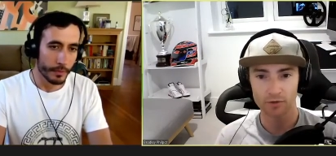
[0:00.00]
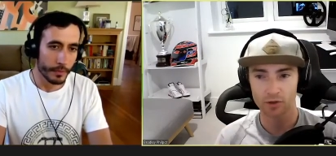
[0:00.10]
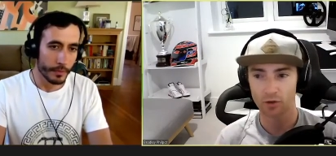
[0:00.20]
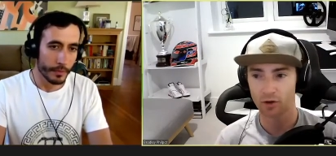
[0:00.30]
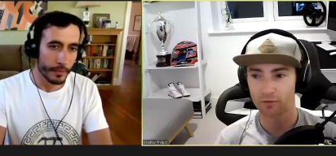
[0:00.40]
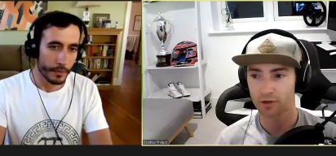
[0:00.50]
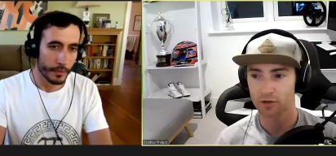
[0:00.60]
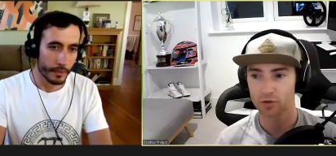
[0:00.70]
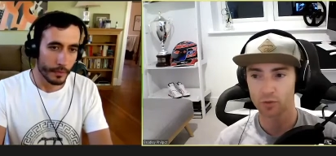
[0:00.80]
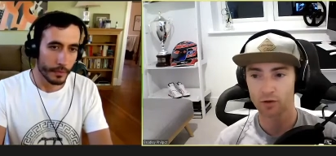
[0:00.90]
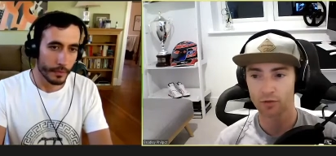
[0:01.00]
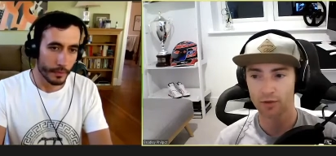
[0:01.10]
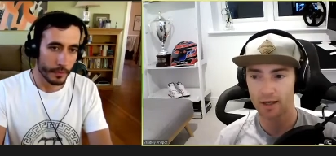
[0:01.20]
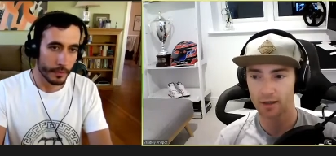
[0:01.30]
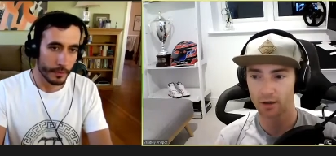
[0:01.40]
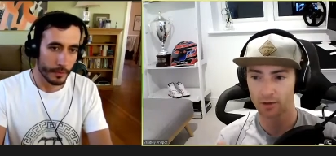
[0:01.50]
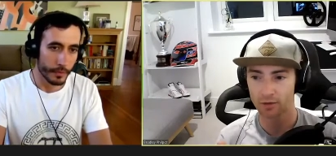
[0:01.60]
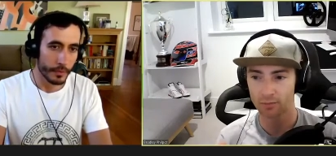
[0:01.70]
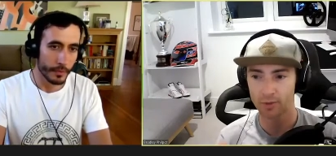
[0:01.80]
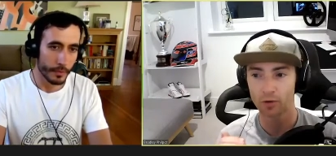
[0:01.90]
Speaker 1: So I finished 12th in like
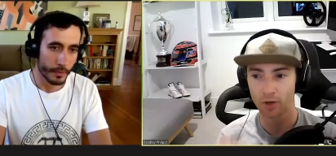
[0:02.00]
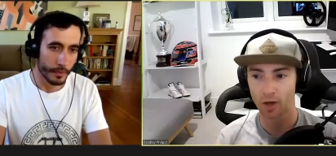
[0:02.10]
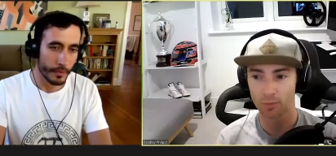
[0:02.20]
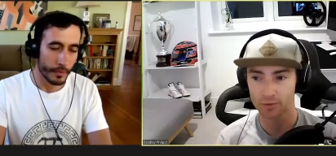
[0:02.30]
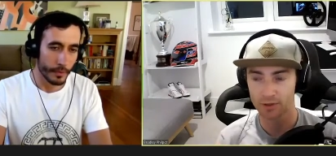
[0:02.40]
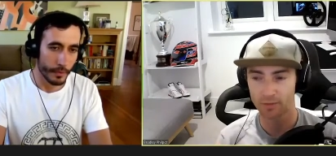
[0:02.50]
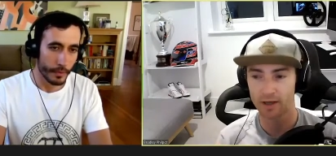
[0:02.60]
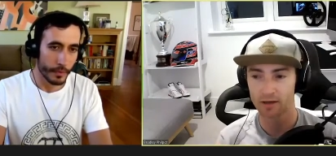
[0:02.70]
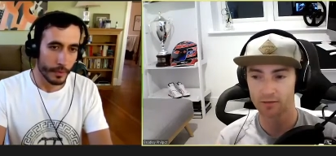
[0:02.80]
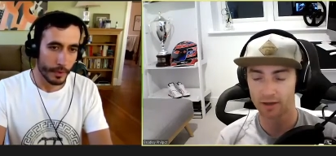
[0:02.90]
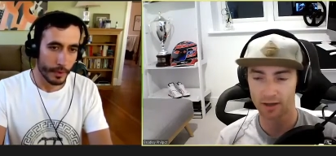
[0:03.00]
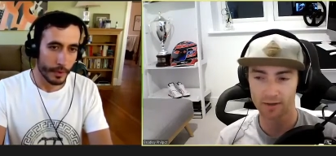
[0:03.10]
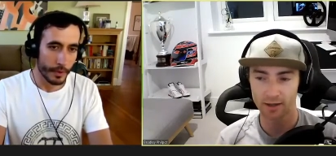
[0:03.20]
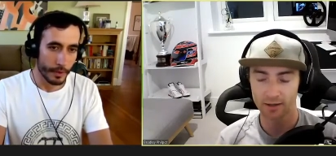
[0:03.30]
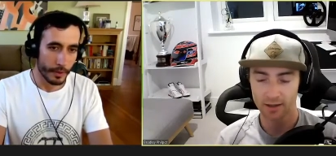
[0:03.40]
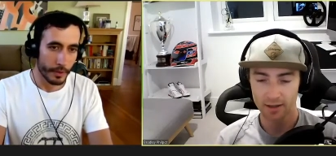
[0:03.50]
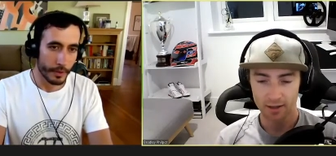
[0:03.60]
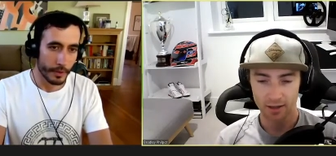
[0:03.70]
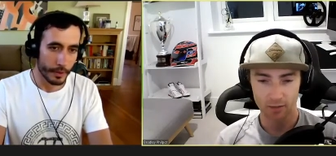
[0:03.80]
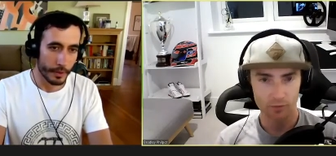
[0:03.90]
the build up to the main event, and then
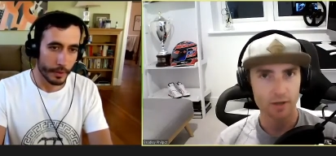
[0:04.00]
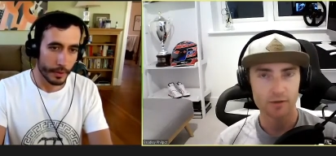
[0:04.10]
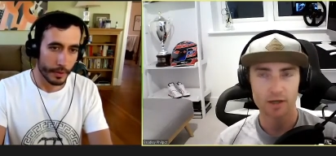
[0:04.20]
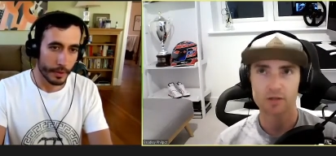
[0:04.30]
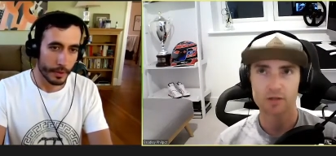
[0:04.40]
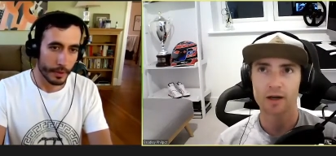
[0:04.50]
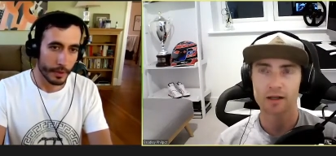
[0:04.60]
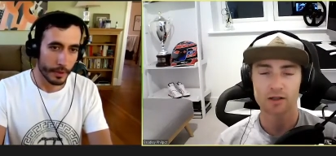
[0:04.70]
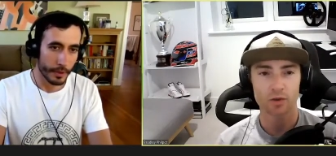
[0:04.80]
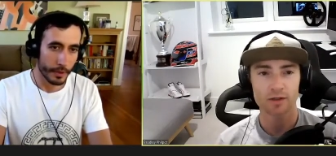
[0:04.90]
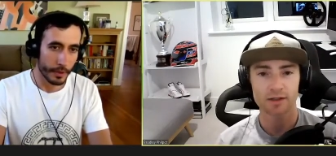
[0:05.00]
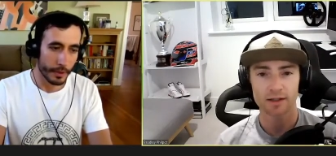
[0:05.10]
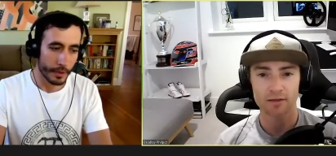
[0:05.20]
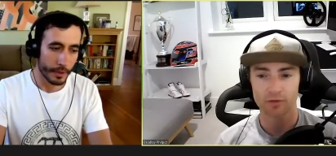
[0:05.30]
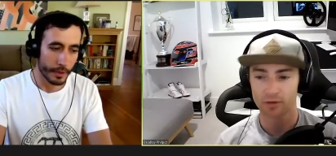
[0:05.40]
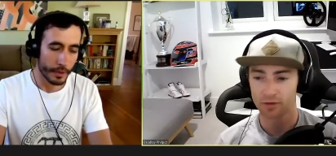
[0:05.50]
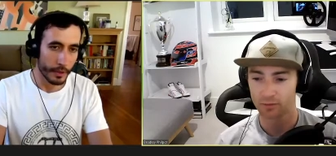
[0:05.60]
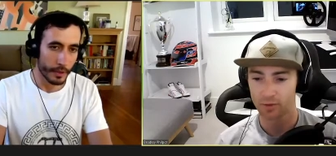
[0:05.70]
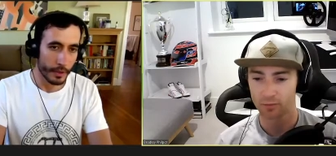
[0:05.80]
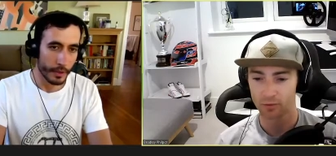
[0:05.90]
uh, it was it was actually back in 2011
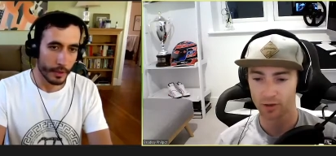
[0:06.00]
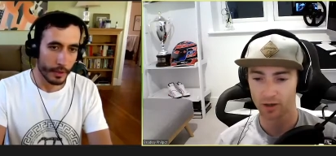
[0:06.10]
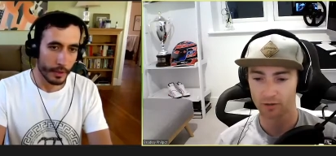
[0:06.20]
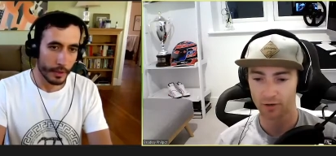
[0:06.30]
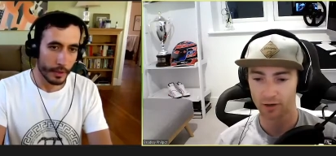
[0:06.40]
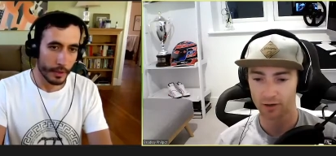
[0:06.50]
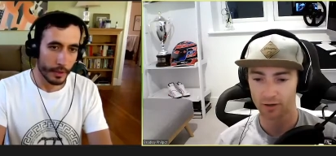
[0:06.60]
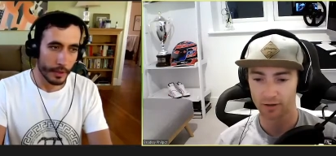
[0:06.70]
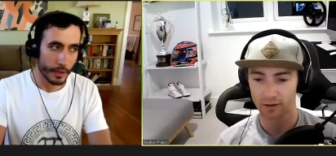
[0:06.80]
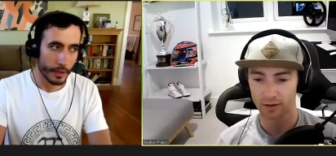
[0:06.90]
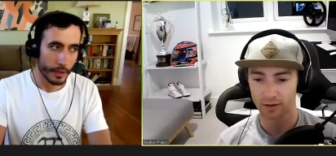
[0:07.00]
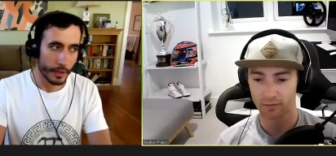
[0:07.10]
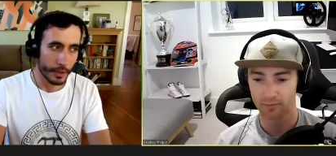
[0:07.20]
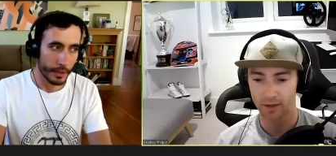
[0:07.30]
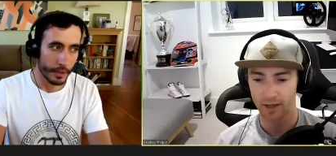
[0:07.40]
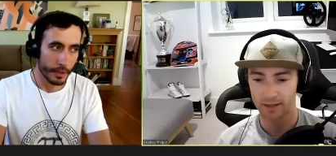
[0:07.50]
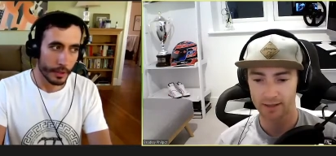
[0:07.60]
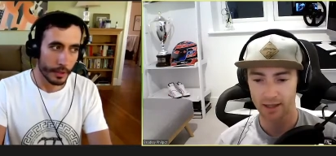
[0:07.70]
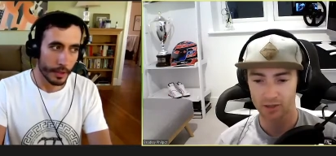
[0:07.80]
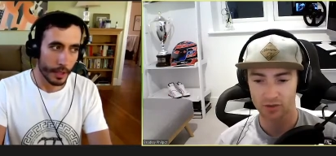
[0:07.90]
the Red Bull Kart fight, um,
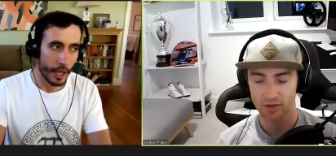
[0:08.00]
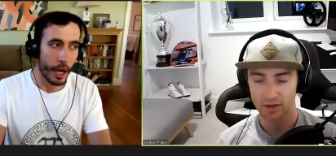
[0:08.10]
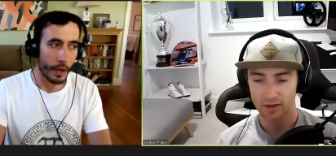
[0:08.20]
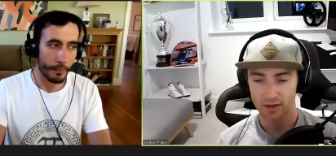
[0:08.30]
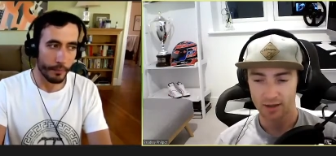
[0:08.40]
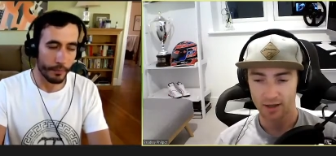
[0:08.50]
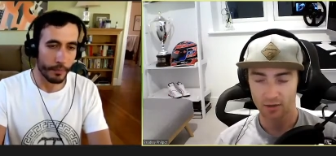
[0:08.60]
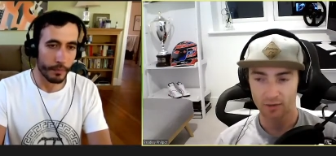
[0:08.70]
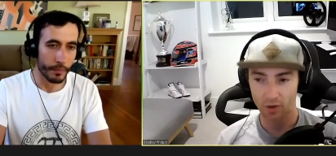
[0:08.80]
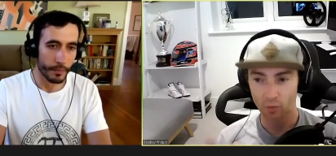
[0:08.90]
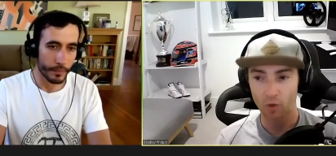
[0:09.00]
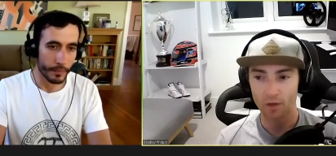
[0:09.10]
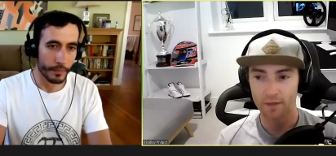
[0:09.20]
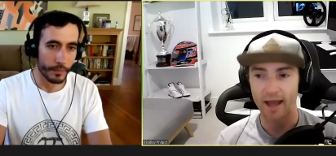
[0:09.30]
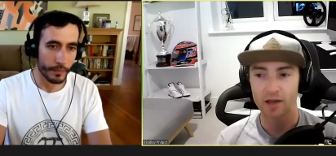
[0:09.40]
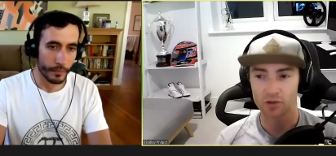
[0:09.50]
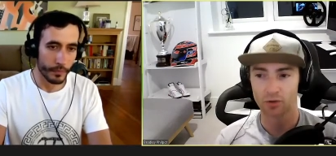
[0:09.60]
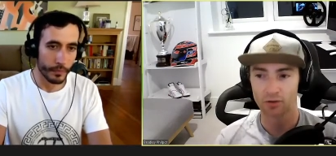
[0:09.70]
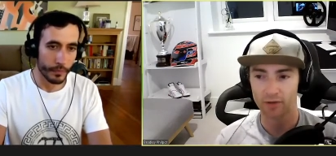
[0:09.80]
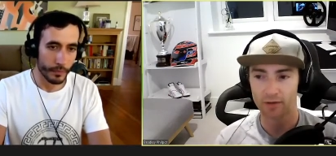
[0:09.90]
and that's it, then I won the
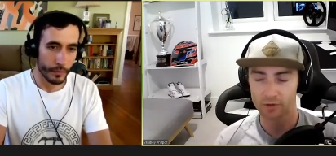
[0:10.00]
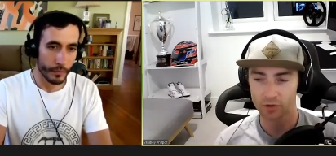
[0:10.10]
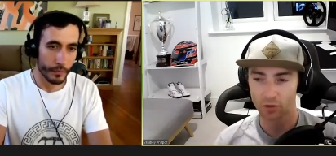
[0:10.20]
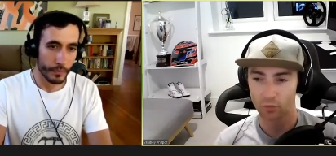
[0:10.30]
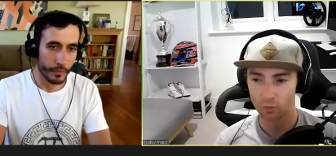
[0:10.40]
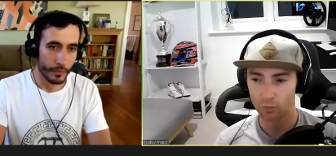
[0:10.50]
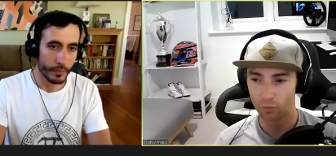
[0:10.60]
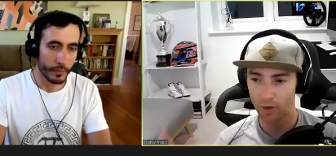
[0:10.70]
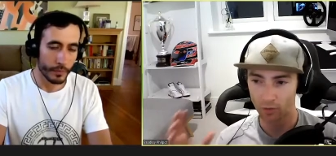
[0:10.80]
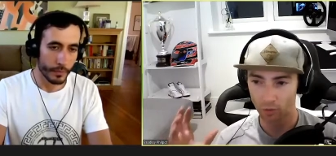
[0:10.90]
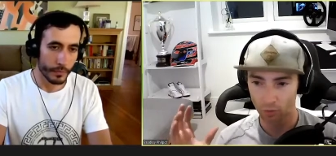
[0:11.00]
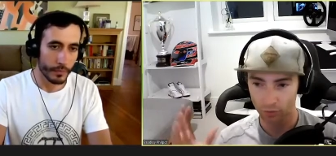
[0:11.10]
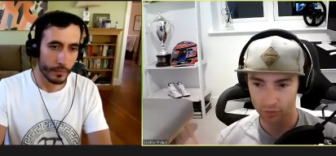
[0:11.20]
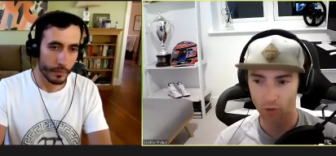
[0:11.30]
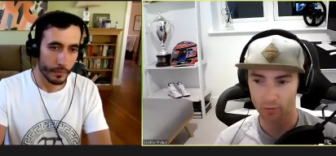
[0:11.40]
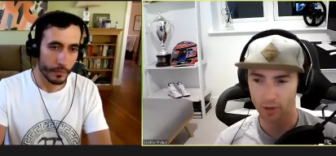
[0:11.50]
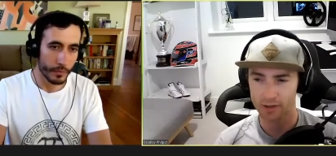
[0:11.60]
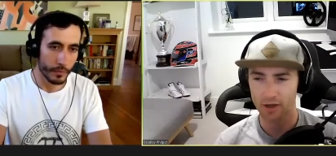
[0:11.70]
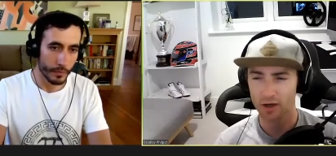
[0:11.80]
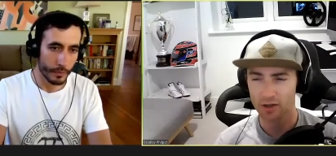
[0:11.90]
actual event. So when all the top
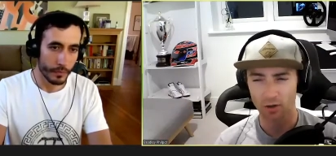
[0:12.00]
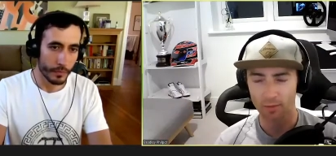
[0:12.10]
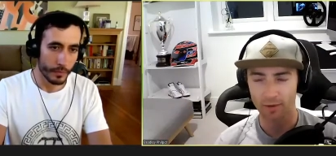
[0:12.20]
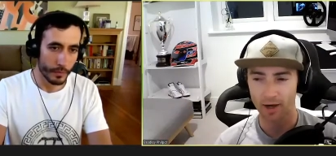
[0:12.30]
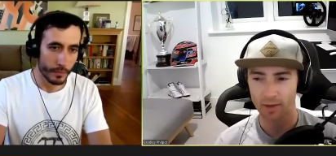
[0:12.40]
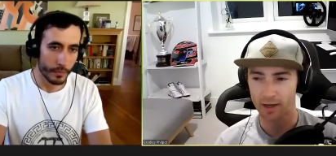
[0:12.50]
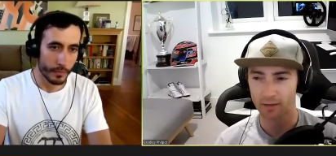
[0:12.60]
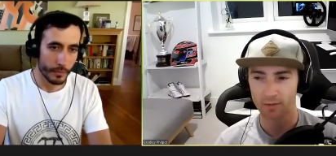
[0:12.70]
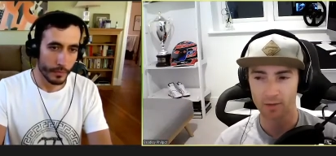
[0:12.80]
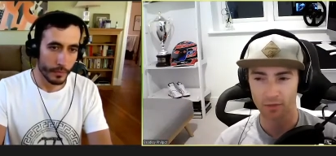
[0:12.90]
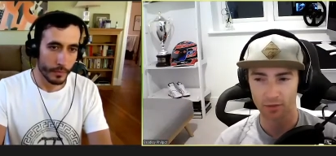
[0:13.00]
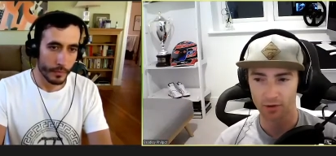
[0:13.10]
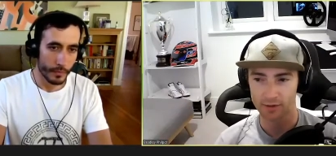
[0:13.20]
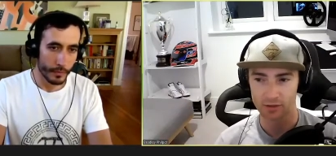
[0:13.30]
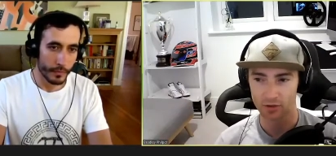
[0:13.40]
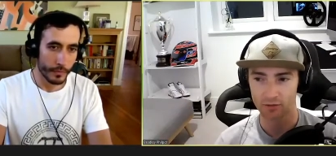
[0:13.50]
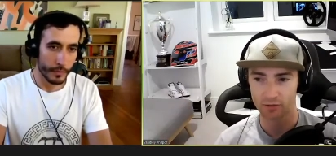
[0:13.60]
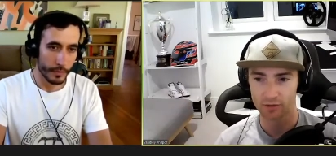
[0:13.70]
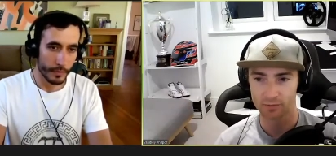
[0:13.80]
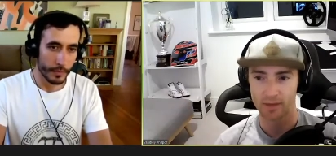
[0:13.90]
guys, I, I can't remember how many, maybe 30
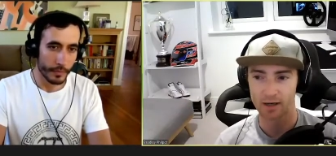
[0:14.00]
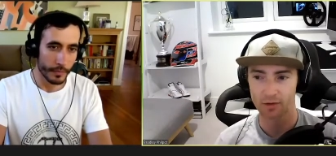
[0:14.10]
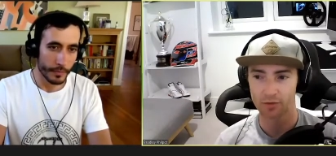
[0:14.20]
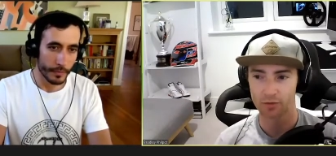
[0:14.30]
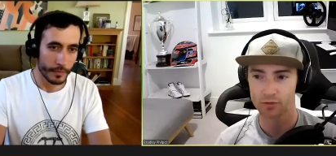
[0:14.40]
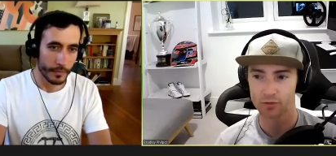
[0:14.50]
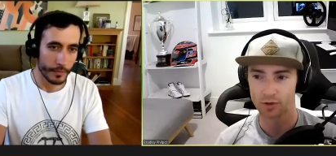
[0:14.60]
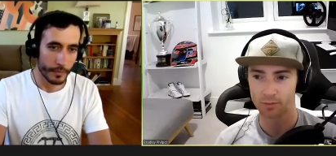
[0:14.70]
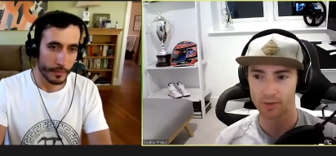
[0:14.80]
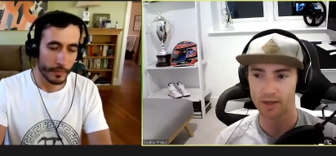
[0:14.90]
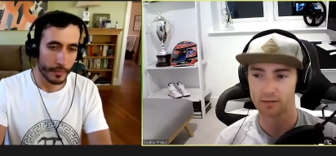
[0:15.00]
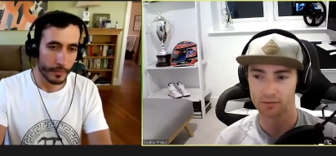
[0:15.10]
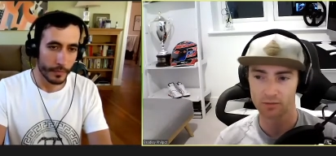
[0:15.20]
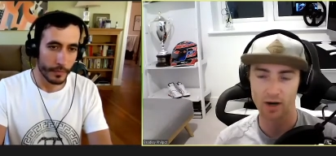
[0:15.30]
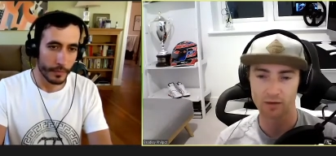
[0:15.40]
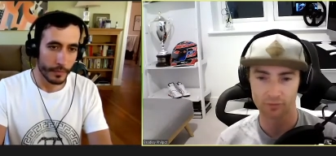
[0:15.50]
drivers made it through to the big grand